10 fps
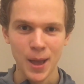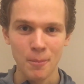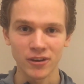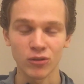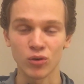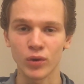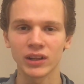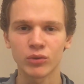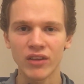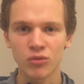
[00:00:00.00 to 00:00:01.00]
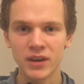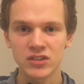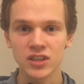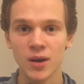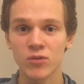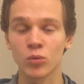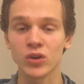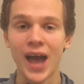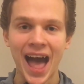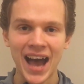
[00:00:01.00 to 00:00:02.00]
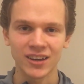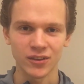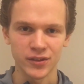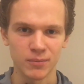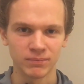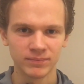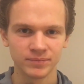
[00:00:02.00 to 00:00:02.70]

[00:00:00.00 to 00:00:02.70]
But the real transformation comes when you act on them.